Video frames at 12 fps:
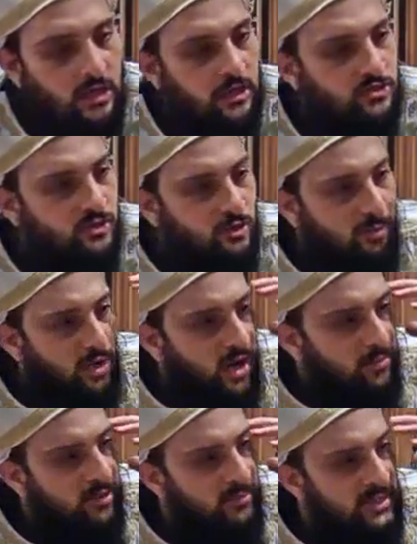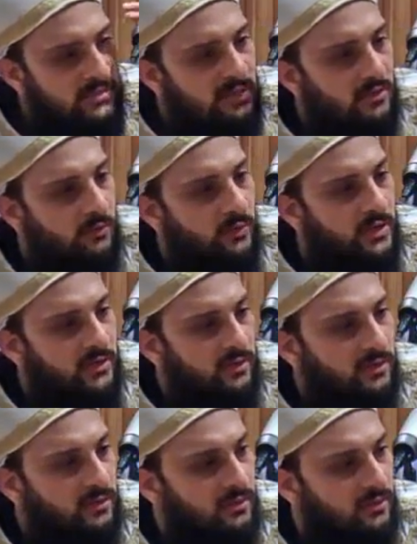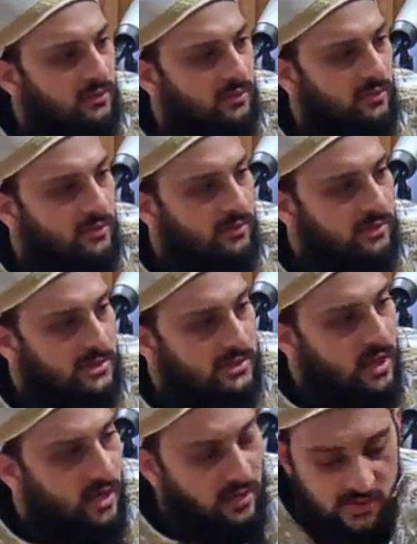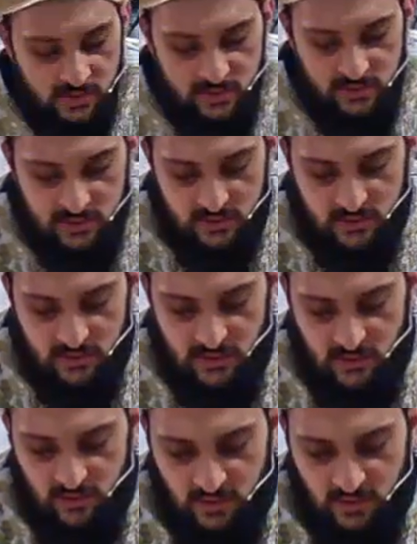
So the problem isn't with signs.